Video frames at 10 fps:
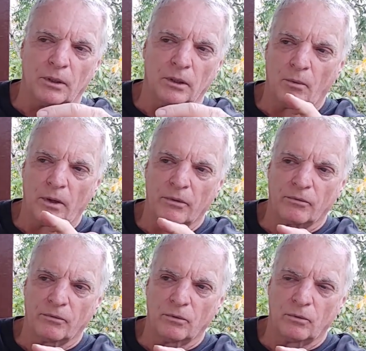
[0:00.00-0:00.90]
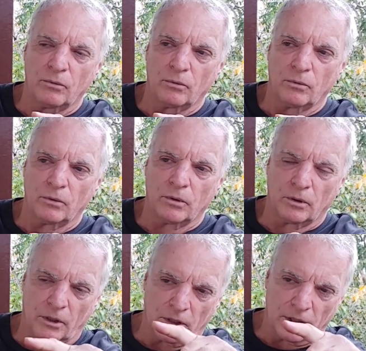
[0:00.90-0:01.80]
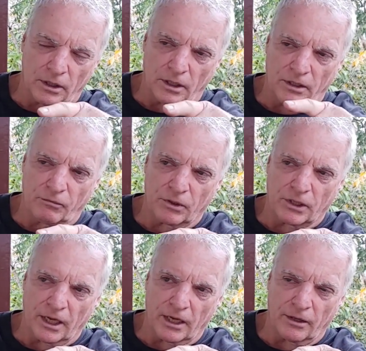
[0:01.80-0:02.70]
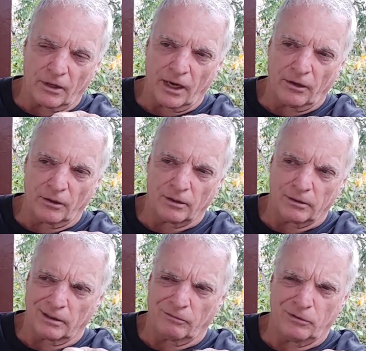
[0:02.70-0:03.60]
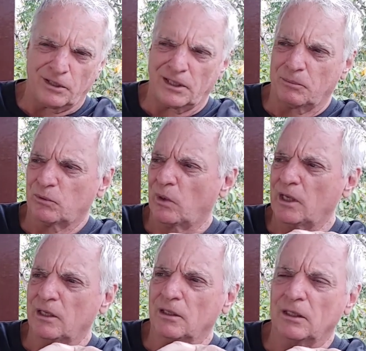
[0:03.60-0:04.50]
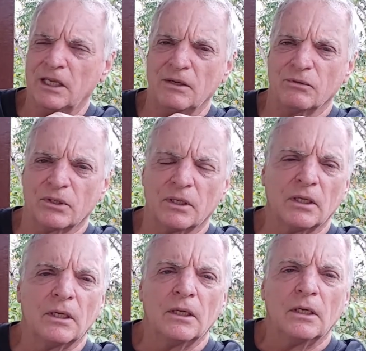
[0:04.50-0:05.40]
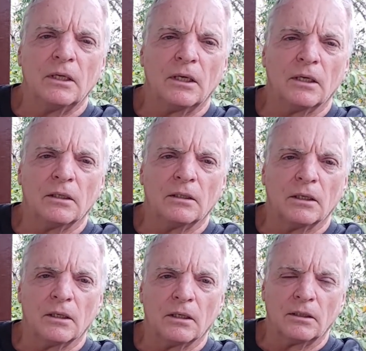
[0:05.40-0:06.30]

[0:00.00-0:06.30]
But I went through on a different day and I thought I heard like footsteps running in the leaves, and